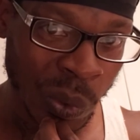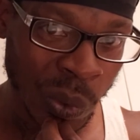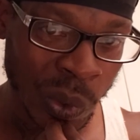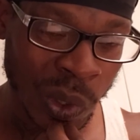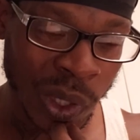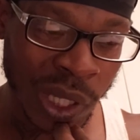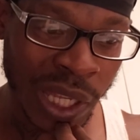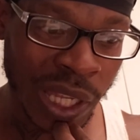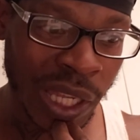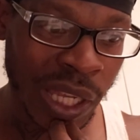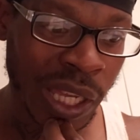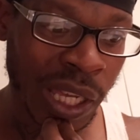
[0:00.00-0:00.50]

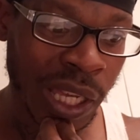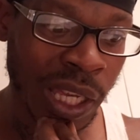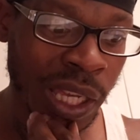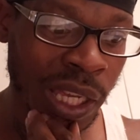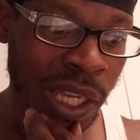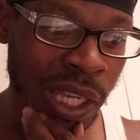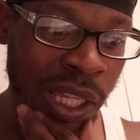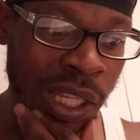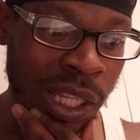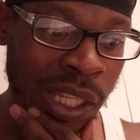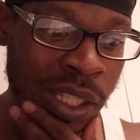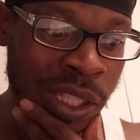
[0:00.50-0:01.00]

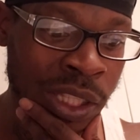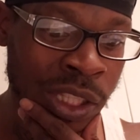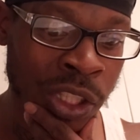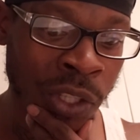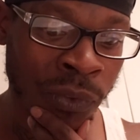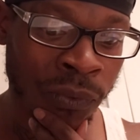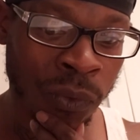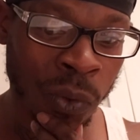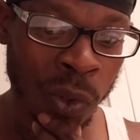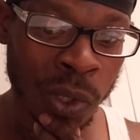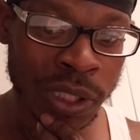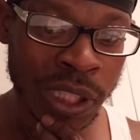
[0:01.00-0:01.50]
And the
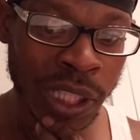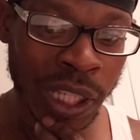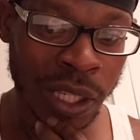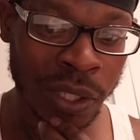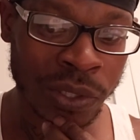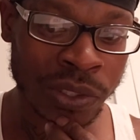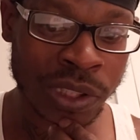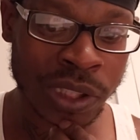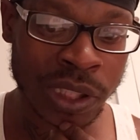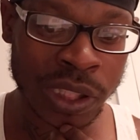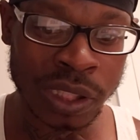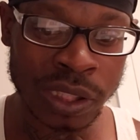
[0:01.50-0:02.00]
4th
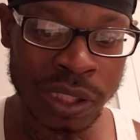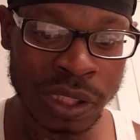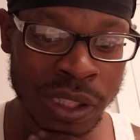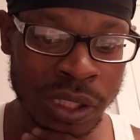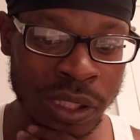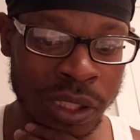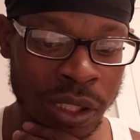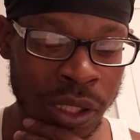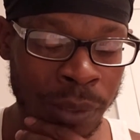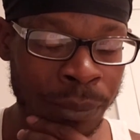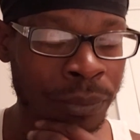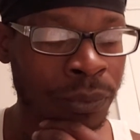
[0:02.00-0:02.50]
house is
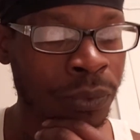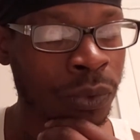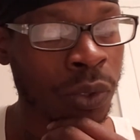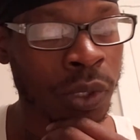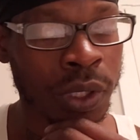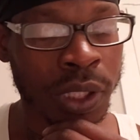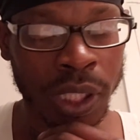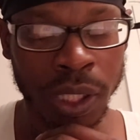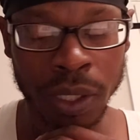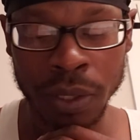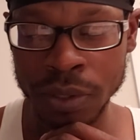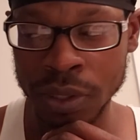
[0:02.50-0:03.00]

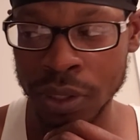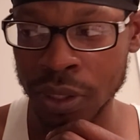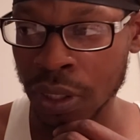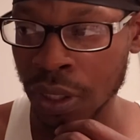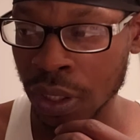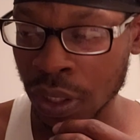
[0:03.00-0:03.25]
fourth house.